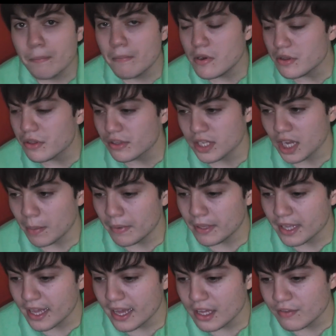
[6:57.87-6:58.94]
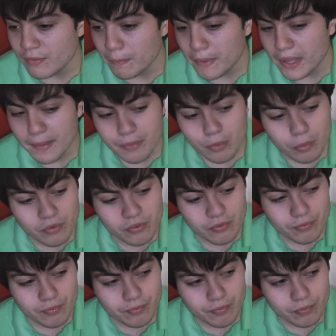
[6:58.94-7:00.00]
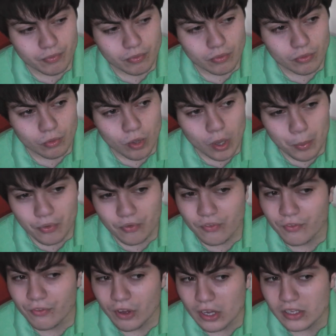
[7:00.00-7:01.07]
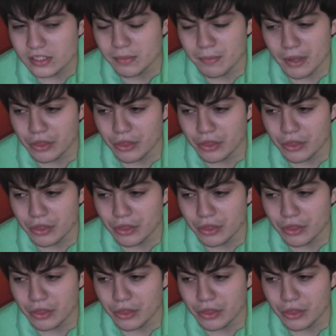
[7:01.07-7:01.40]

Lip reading: Most of the time I get is from people with quite perverted